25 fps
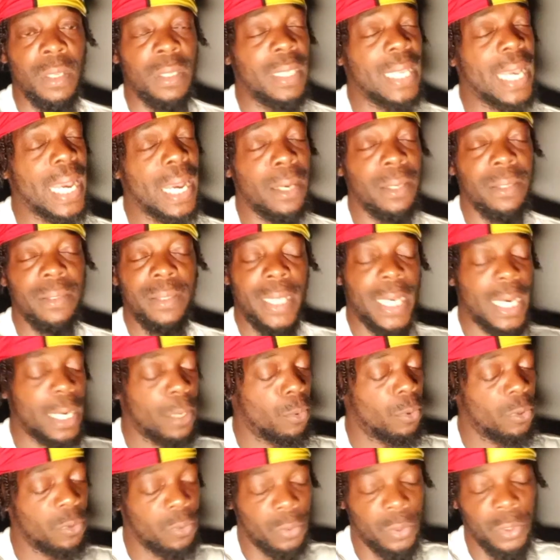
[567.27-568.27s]
That that
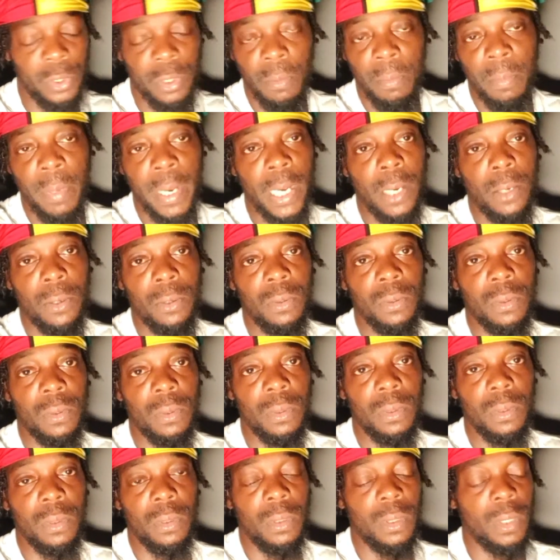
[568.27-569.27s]
what it was about.
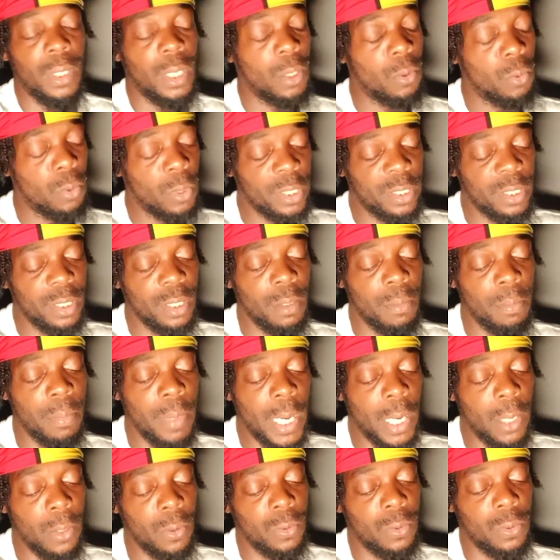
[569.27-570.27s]
It wasn't
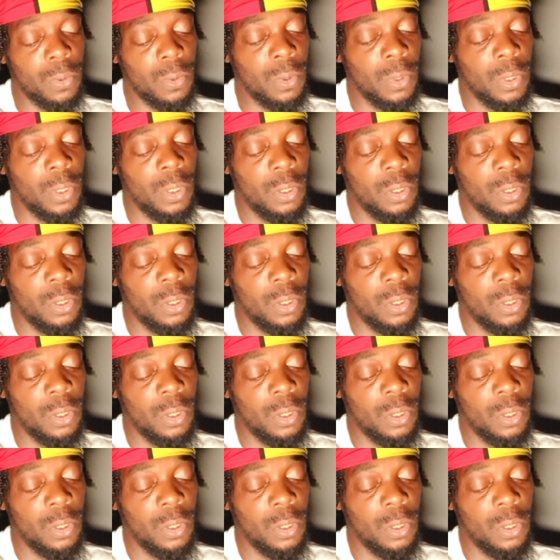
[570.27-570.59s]
about